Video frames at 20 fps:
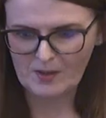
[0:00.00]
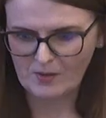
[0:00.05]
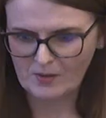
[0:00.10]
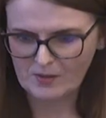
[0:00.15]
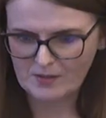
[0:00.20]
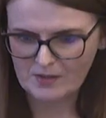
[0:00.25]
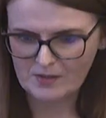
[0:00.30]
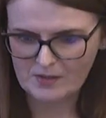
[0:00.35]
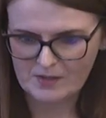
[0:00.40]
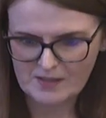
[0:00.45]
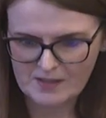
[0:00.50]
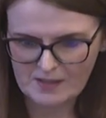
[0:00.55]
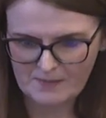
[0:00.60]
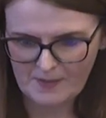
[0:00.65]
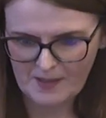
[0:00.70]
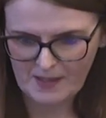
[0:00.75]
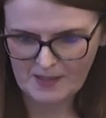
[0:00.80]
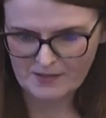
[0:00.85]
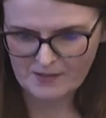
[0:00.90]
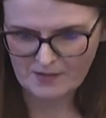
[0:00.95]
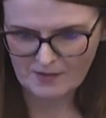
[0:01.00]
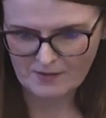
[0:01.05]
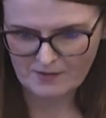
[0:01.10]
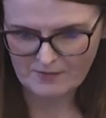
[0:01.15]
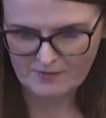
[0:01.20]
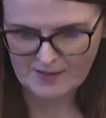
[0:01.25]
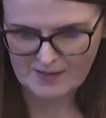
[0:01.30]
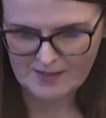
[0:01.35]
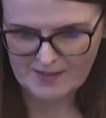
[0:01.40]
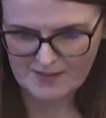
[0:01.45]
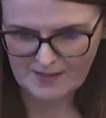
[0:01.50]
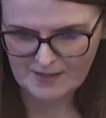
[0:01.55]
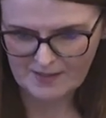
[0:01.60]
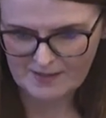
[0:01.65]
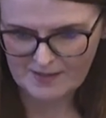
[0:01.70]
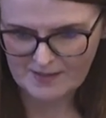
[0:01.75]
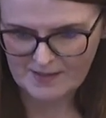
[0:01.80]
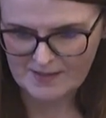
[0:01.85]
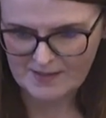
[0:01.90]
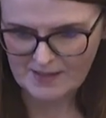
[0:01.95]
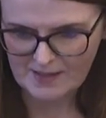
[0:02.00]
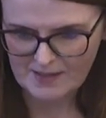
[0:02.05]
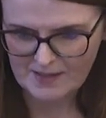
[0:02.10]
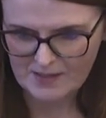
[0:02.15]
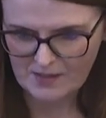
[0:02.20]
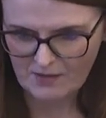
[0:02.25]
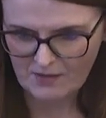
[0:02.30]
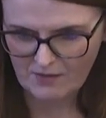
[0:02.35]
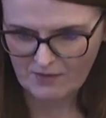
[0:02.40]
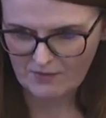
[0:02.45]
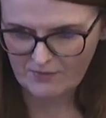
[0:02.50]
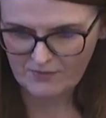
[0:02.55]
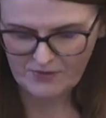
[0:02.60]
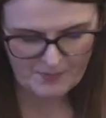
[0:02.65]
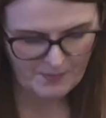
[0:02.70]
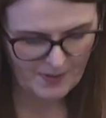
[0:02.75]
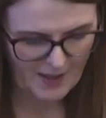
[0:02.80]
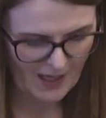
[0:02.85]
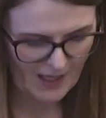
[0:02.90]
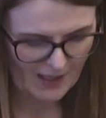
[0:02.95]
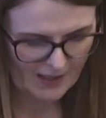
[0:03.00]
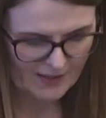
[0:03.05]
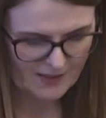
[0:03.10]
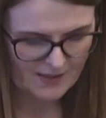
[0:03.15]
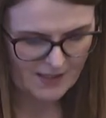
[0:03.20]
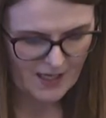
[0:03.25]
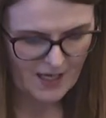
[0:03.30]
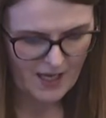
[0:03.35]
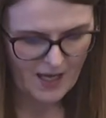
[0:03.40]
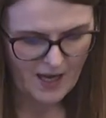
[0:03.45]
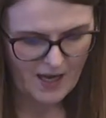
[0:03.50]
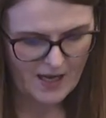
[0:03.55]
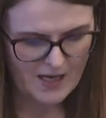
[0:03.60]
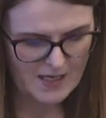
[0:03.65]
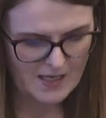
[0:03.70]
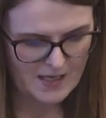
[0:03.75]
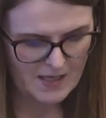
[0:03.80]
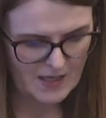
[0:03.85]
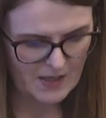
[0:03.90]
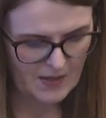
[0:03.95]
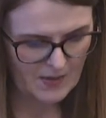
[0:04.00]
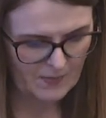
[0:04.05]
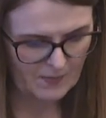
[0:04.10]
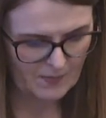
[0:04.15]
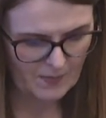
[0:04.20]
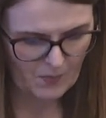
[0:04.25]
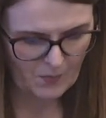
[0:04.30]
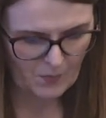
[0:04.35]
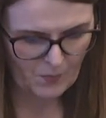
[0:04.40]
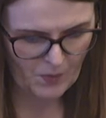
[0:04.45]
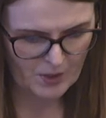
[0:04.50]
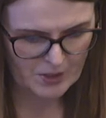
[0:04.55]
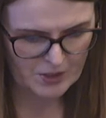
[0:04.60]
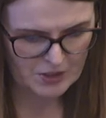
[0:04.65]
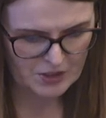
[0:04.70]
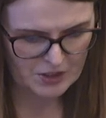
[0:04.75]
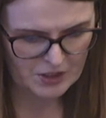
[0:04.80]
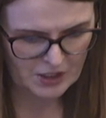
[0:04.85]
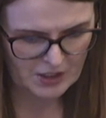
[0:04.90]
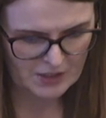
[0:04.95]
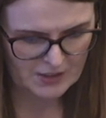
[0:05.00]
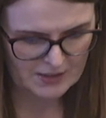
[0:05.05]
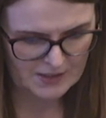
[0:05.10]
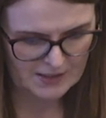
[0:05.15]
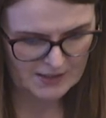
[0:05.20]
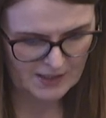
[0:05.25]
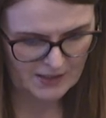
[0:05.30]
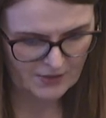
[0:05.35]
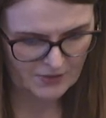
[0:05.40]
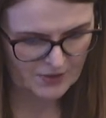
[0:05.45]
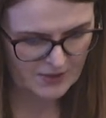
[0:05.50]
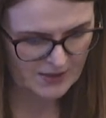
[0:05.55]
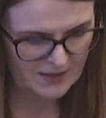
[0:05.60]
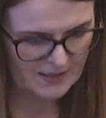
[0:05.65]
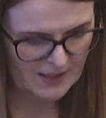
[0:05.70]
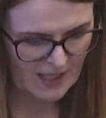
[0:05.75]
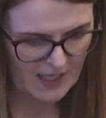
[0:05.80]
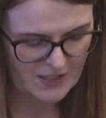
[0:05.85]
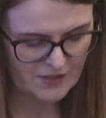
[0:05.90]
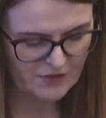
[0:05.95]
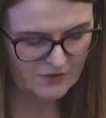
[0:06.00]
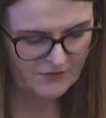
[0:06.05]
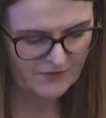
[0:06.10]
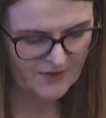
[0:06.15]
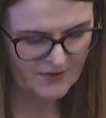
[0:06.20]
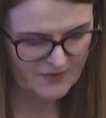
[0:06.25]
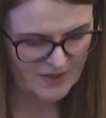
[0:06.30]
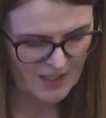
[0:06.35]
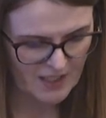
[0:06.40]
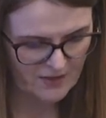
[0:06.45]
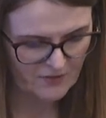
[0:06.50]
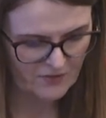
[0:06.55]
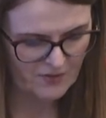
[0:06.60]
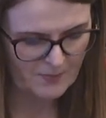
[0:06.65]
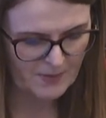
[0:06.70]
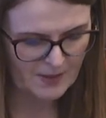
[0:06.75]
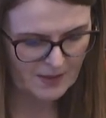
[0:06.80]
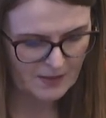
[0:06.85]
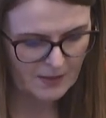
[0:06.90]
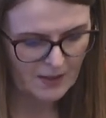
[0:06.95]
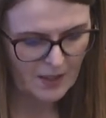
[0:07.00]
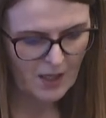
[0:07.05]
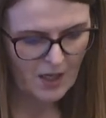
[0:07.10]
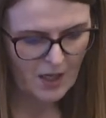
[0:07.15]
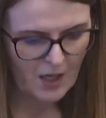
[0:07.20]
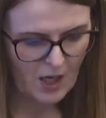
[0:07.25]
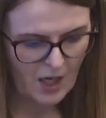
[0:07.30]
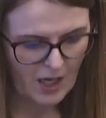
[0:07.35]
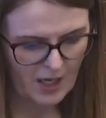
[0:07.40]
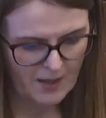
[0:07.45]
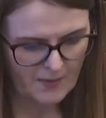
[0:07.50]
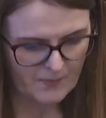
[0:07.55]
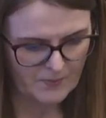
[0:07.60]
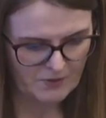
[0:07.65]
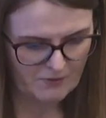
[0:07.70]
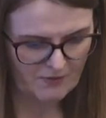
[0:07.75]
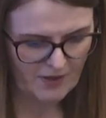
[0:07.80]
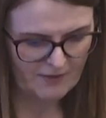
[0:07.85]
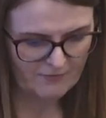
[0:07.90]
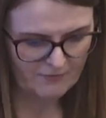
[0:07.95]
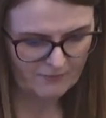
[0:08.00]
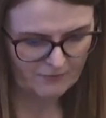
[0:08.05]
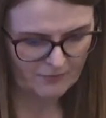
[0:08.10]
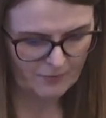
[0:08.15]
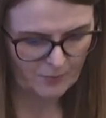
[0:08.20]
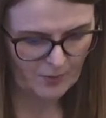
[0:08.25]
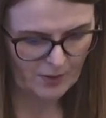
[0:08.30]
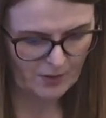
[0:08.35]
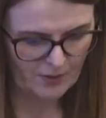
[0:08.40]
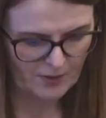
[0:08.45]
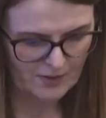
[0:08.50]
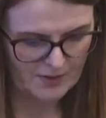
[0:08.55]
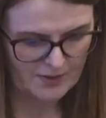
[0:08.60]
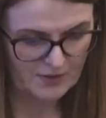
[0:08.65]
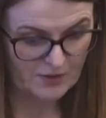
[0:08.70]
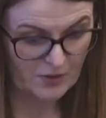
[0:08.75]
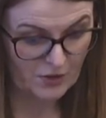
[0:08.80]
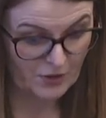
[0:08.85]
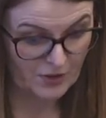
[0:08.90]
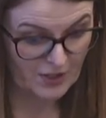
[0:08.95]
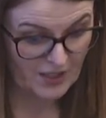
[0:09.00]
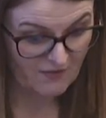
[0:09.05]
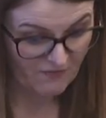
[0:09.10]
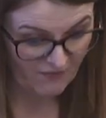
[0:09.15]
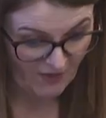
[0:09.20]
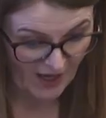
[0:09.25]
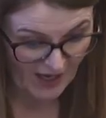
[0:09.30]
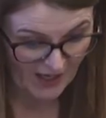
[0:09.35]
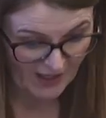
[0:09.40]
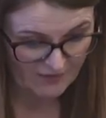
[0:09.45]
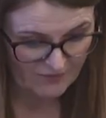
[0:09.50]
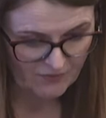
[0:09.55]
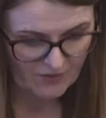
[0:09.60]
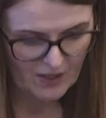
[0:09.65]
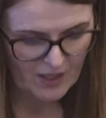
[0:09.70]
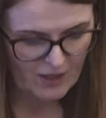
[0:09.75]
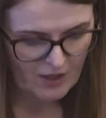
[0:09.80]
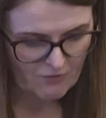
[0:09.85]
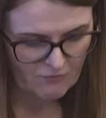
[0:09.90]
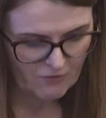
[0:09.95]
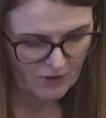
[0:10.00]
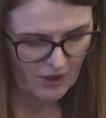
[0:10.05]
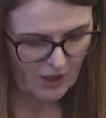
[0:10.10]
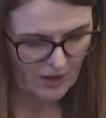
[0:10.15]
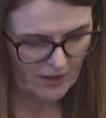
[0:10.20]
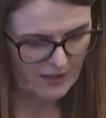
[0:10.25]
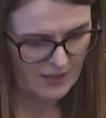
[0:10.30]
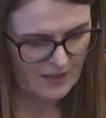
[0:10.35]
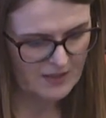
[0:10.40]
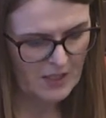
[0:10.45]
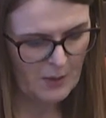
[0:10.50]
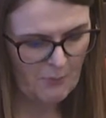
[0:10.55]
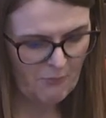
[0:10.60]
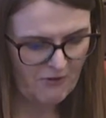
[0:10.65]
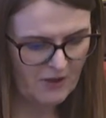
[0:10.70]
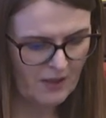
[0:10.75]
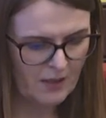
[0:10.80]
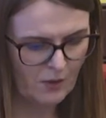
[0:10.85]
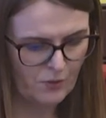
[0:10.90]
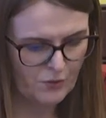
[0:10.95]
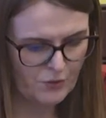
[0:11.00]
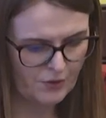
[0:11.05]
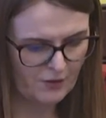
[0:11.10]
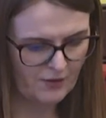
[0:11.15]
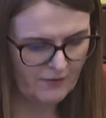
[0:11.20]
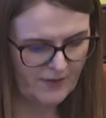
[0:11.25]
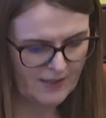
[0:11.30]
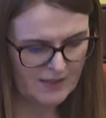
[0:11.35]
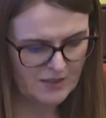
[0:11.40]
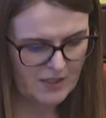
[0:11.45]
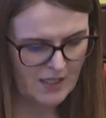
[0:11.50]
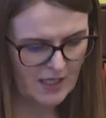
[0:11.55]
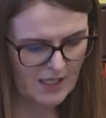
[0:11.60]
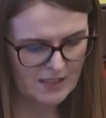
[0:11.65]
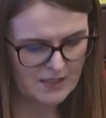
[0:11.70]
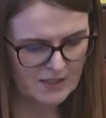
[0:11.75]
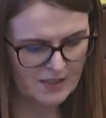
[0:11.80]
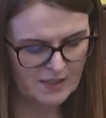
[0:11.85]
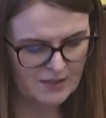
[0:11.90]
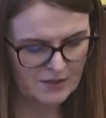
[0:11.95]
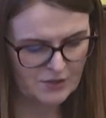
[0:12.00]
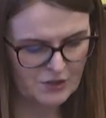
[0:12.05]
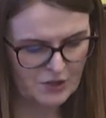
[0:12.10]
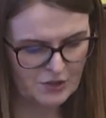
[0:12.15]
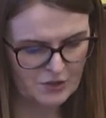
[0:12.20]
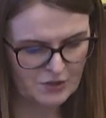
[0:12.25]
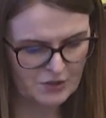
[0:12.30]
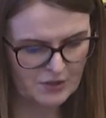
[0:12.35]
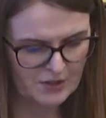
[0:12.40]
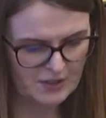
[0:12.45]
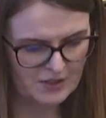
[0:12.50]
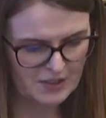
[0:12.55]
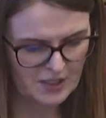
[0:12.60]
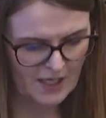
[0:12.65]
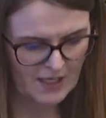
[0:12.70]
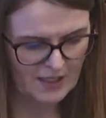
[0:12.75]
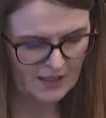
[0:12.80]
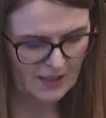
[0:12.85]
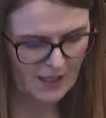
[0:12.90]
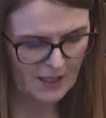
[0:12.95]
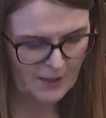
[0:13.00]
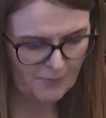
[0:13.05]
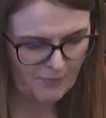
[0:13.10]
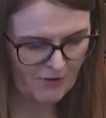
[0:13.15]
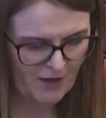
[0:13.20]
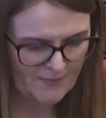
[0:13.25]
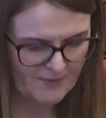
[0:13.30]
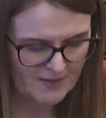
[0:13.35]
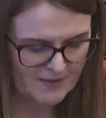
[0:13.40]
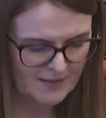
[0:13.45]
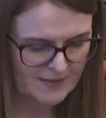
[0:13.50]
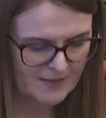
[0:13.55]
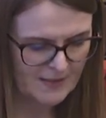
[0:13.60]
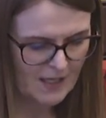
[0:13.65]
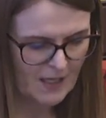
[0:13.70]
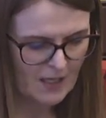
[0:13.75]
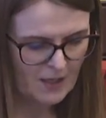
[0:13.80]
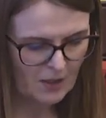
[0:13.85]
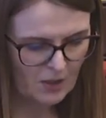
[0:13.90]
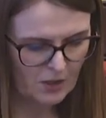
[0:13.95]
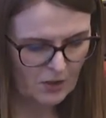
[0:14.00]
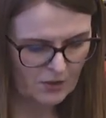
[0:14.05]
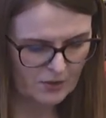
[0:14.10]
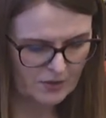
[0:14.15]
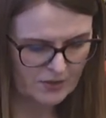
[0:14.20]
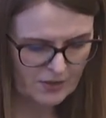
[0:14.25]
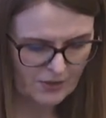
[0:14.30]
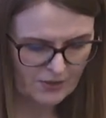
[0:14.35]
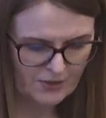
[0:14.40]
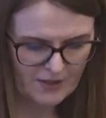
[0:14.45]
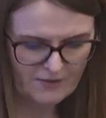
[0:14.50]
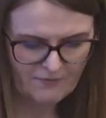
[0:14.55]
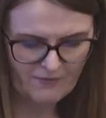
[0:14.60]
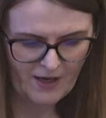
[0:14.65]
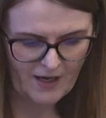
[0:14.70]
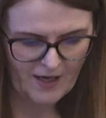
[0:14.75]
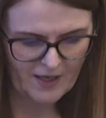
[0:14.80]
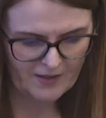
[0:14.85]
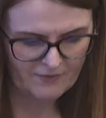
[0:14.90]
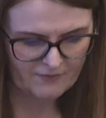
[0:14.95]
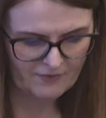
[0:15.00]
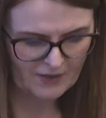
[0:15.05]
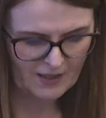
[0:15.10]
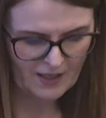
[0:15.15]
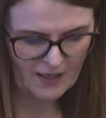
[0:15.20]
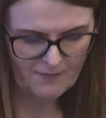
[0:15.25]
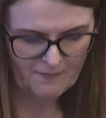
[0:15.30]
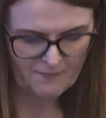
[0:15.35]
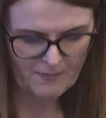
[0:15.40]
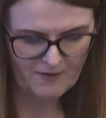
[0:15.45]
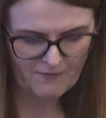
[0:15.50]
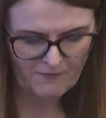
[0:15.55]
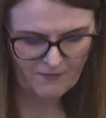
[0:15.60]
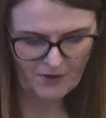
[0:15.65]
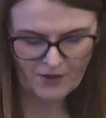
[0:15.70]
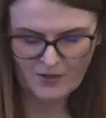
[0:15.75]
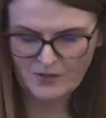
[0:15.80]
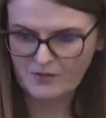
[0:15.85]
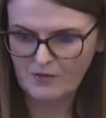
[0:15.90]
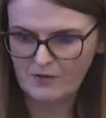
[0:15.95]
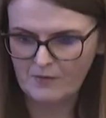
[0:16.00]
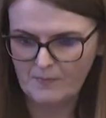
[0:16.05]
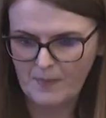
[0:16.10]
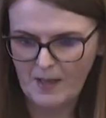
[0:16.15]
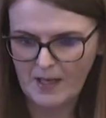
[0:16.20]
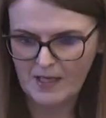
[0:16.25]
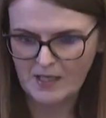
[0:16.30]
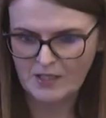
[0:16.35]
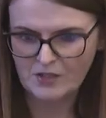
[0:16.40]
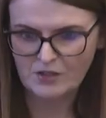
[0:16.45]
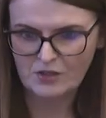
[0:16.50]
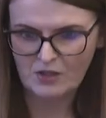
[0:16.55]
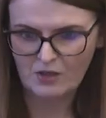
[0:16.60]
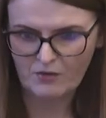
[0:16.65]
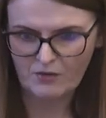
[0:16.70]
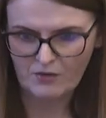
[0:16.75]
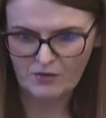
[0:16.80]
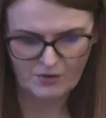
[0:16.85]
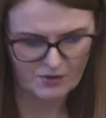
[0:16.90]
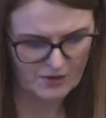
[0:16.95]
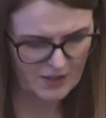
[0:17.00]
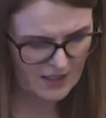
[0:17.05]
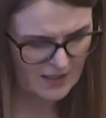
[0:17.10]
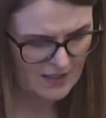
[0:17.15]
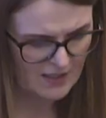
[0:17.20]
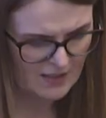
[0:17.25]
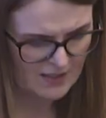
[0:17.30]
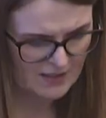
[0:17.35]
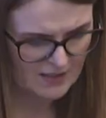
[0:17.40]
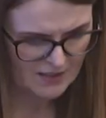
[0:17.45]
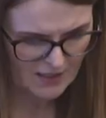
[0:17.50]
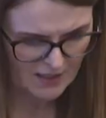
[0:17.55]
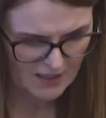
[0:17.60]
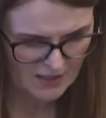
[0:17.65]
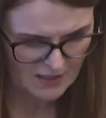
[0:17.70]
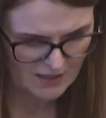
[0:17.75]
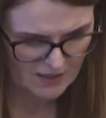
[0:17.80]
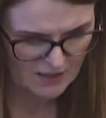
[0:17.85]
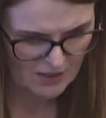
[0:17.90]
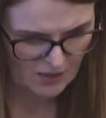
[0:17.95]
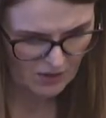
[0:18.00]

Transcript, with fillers: all turn to page 166 of the pack, um, which considers Schedule 15 of the Bill, um, deriving from Clause 35 regarding the temporary closure of education institutions and childcare premises. Clause 35 can be found on page 36.